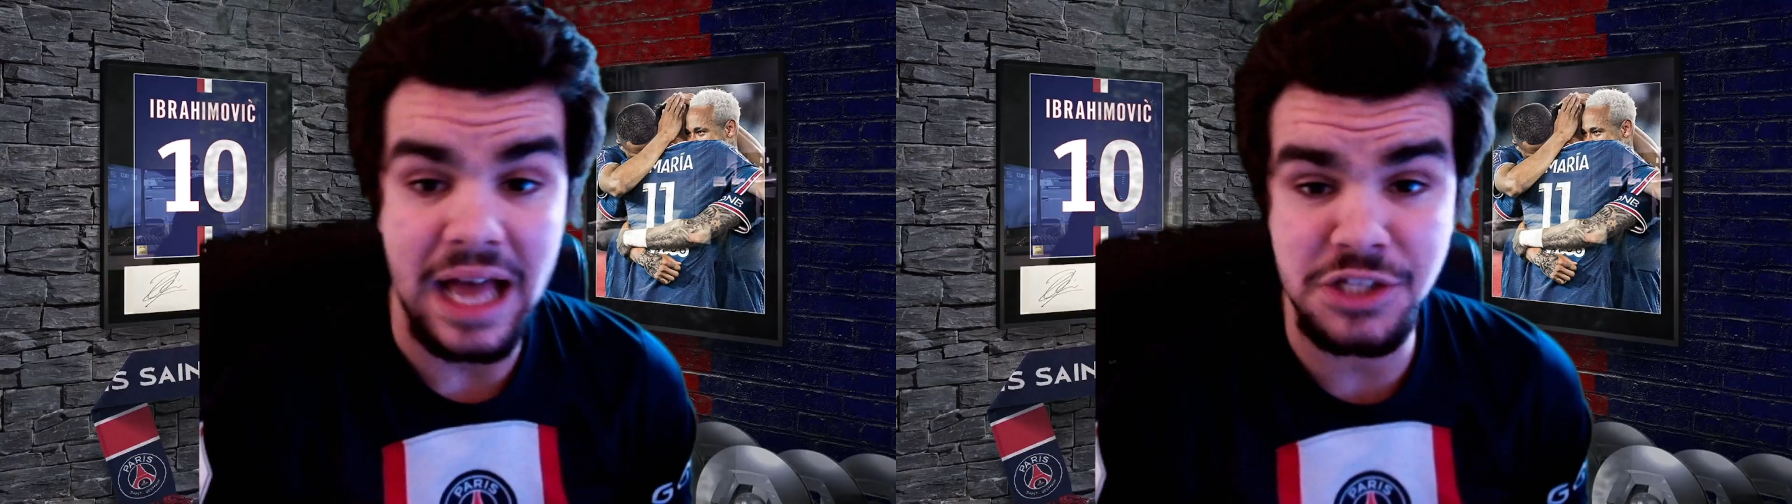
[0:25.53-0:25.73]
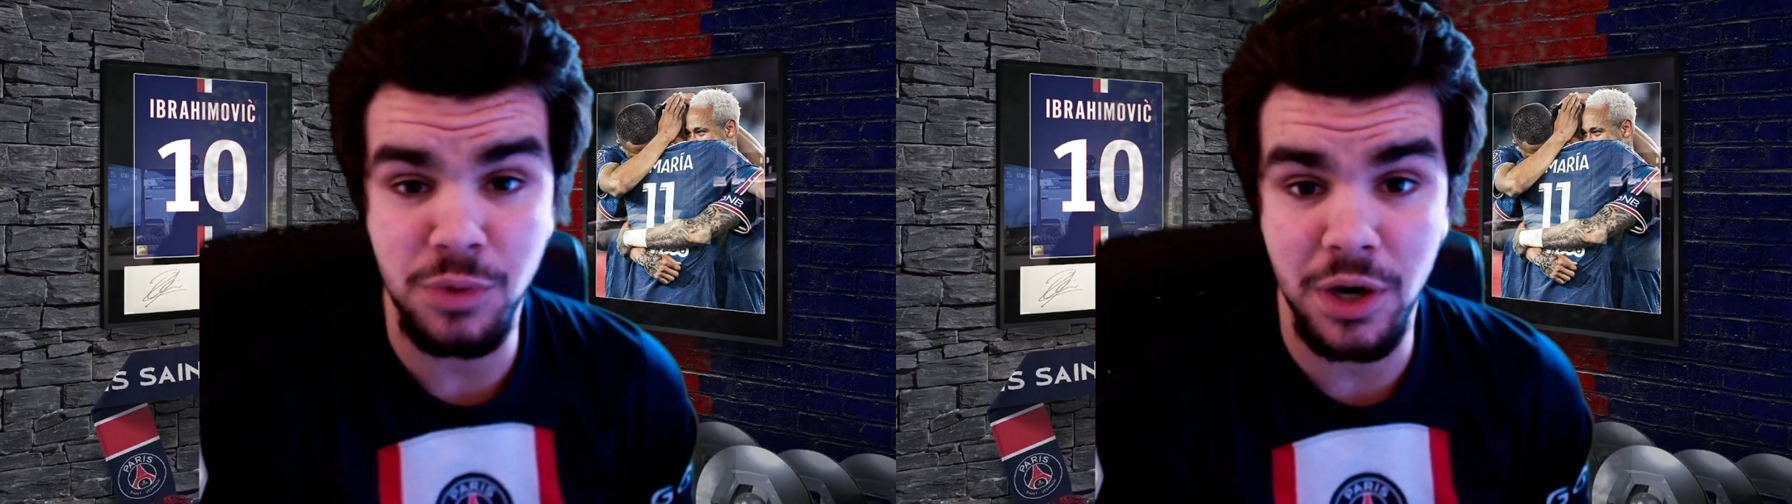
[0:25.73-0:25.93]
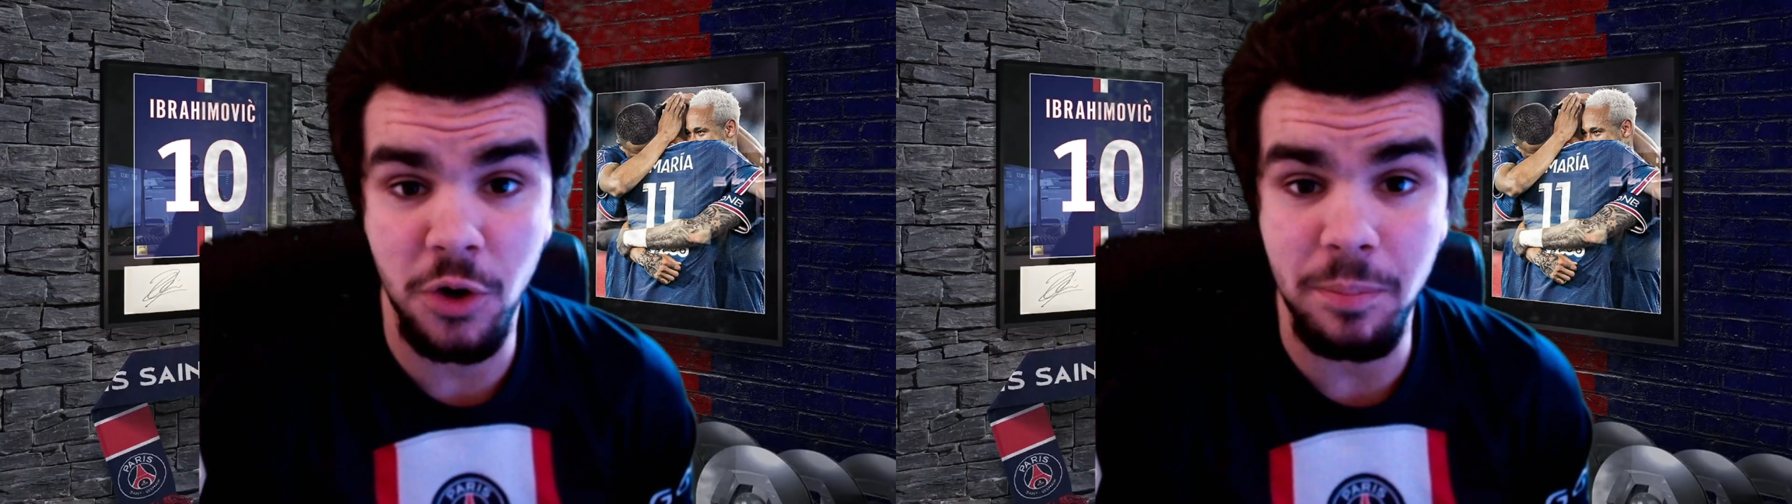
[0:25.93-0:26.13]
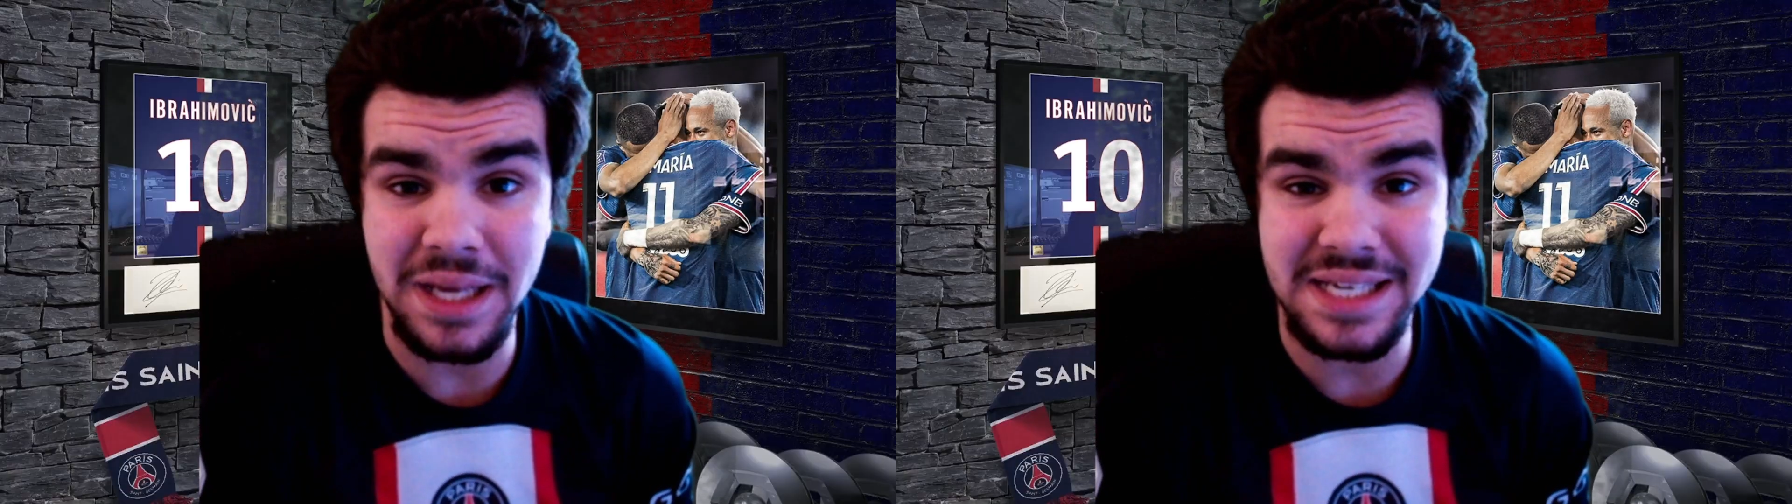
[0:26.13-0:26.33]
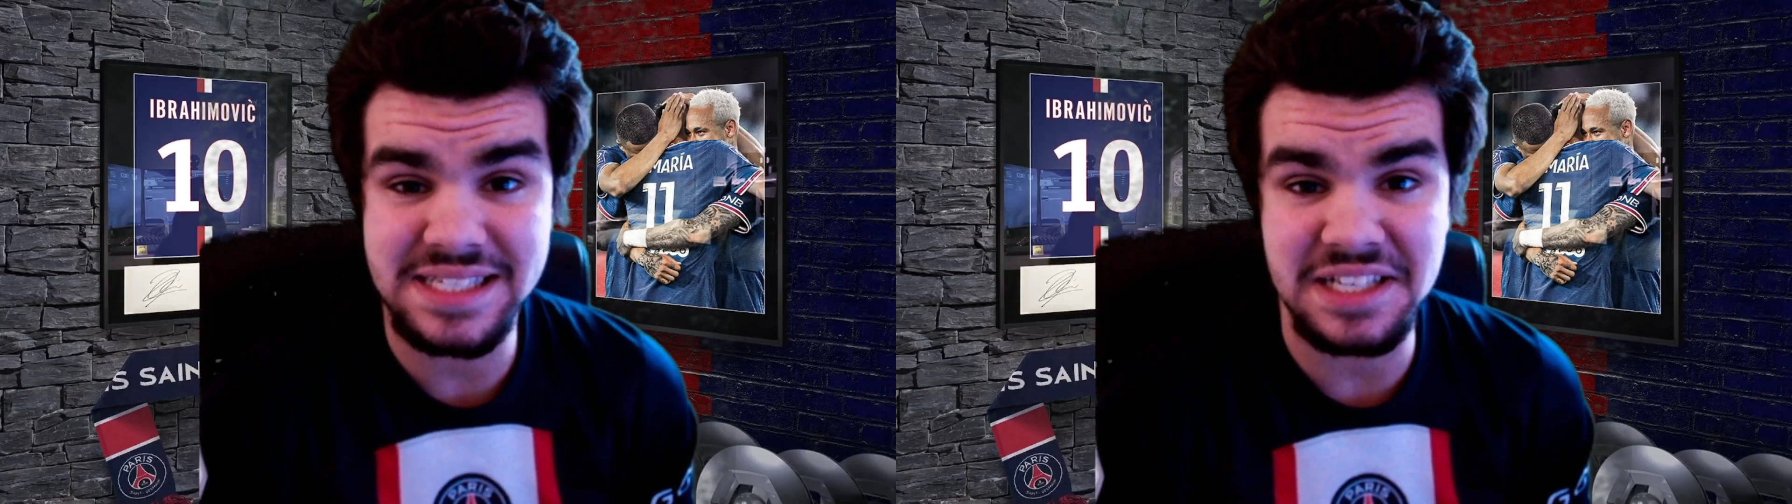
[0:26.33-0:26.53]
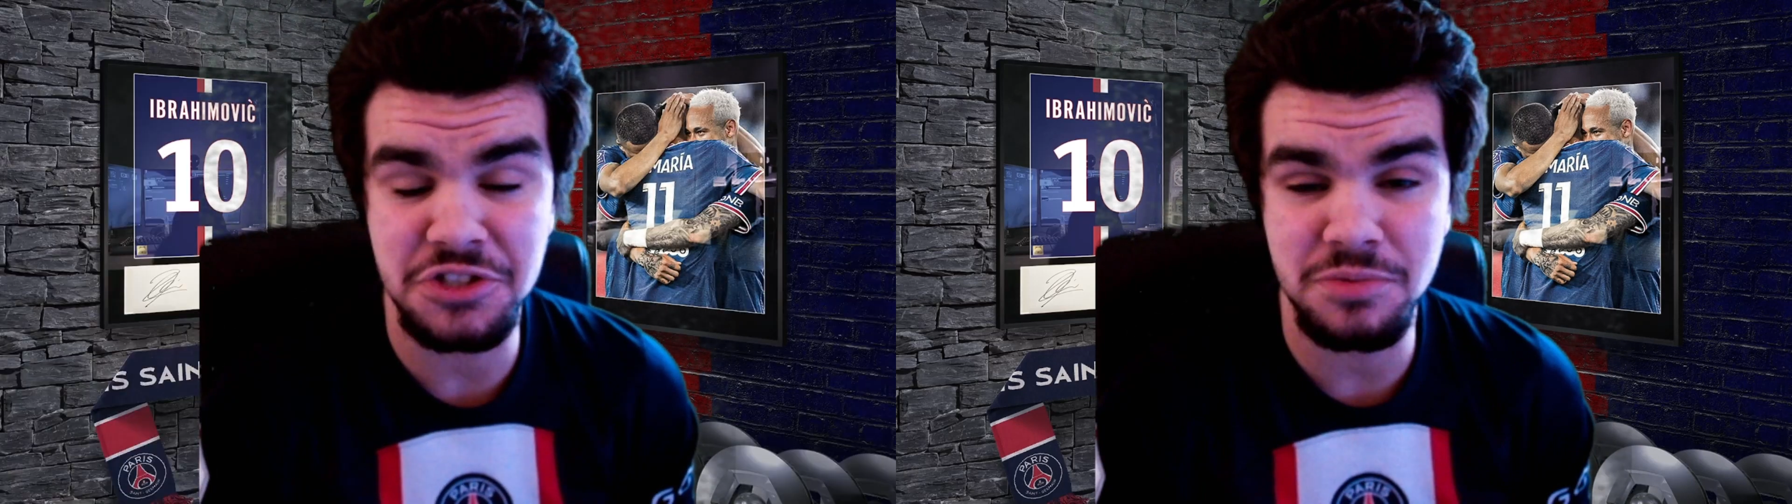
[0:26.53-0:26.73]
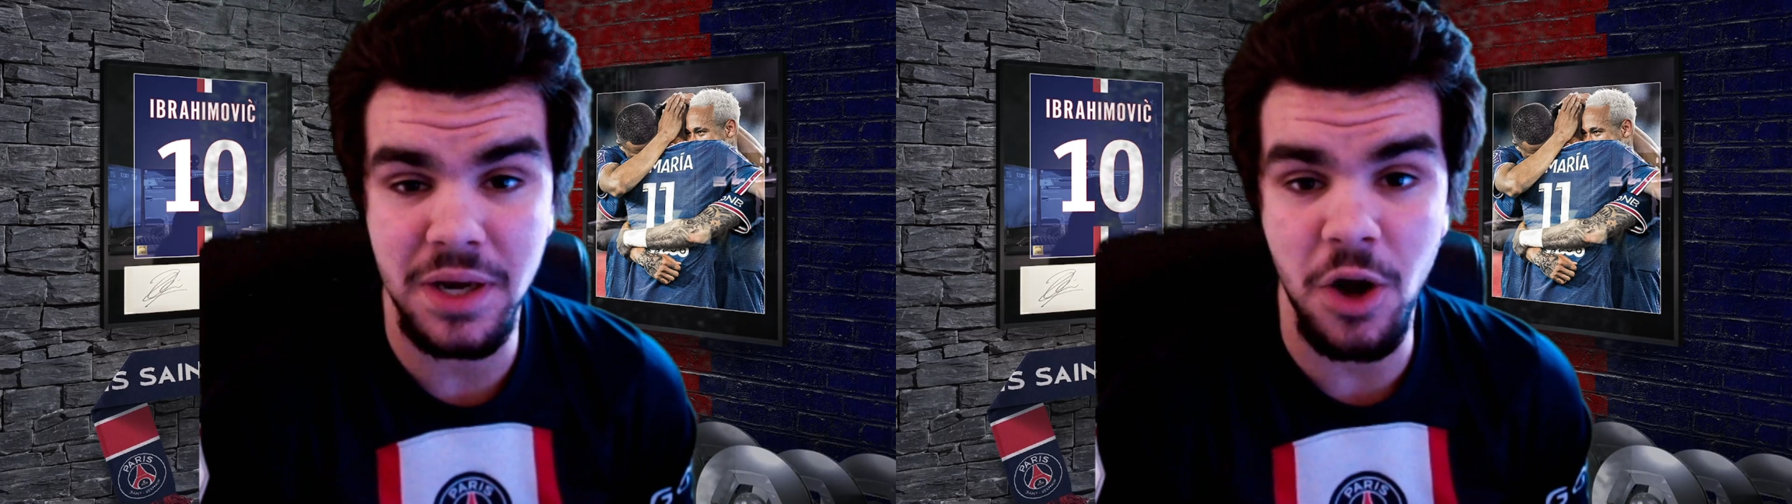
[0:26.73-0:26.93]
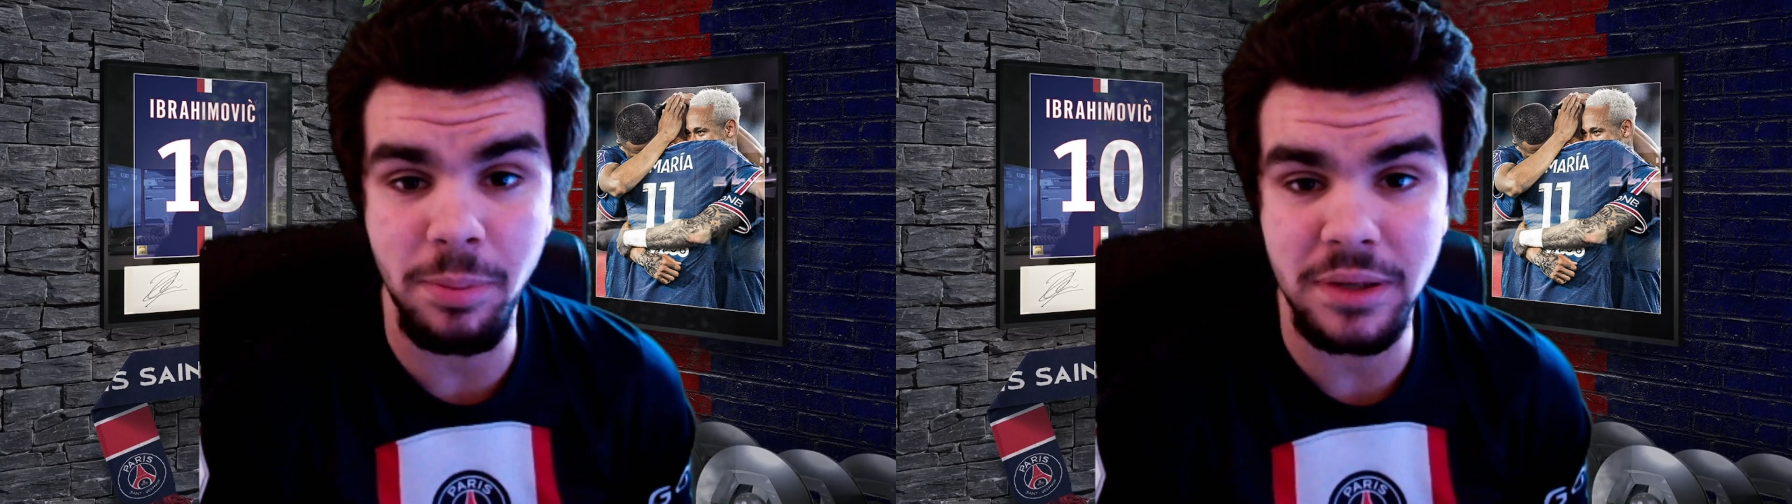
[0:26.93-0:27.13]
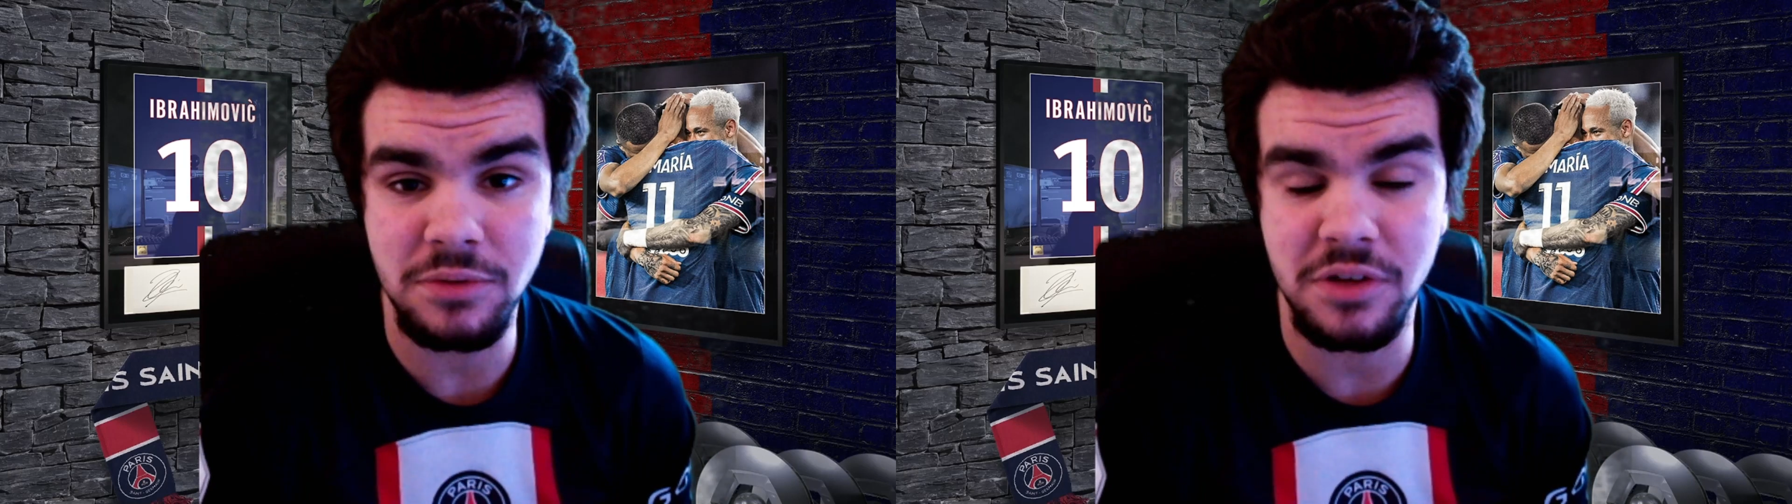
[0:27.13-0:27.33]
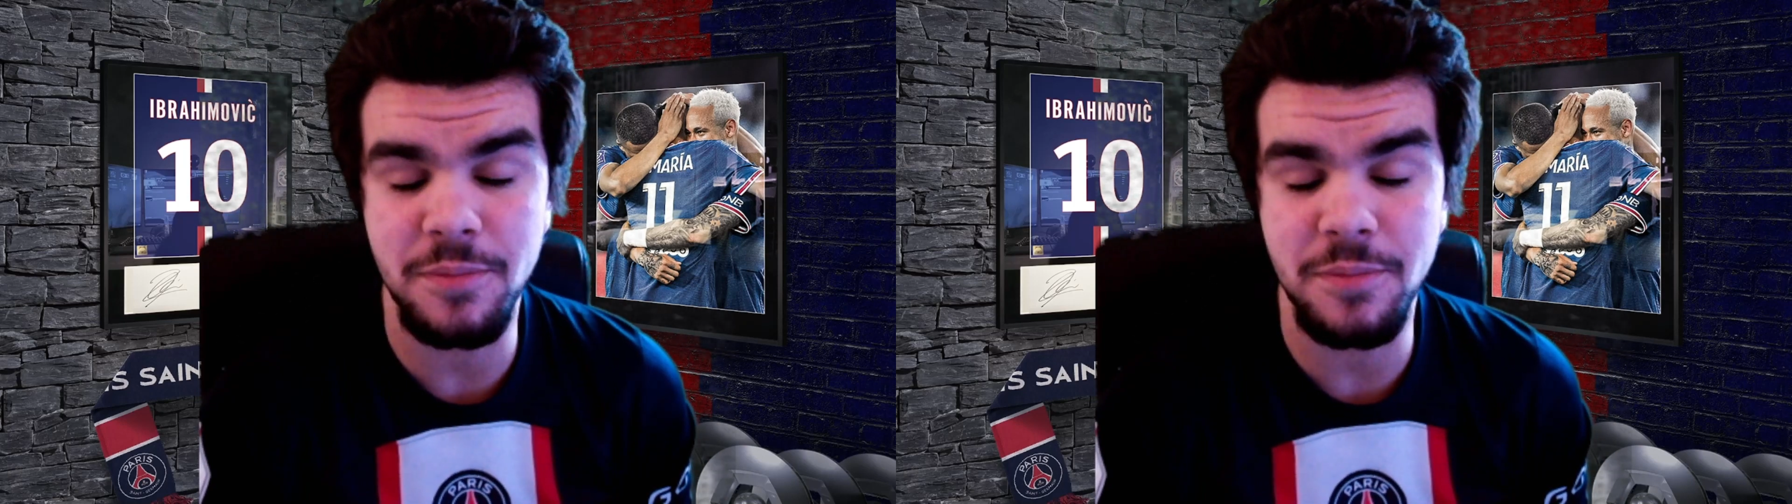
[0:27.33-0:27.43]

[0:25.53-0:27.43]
As we all know, Paris Saint-Germain uploaded